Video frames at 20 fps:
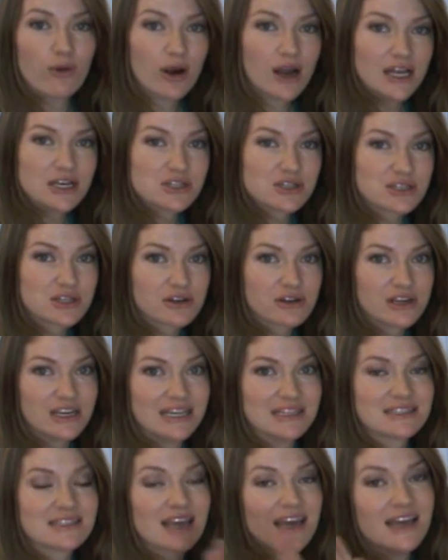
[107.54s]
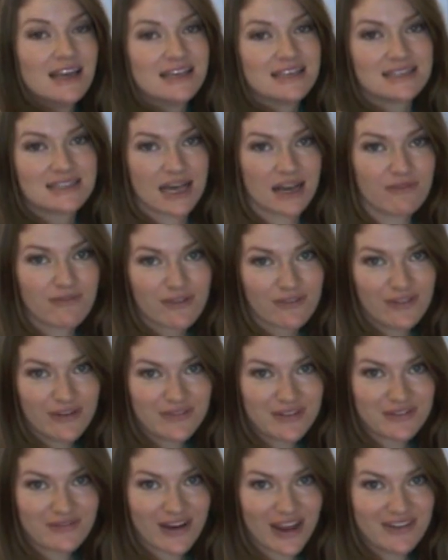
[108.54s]
400 degrees, set it for
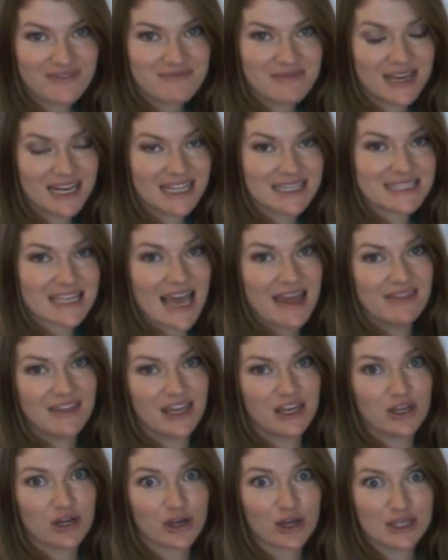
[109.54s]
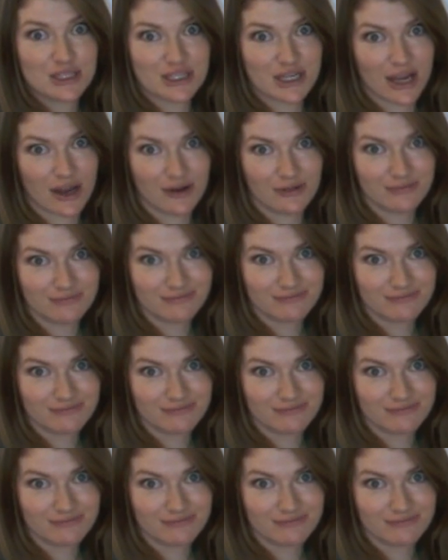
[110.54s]
55 minutes, and then you're good to go.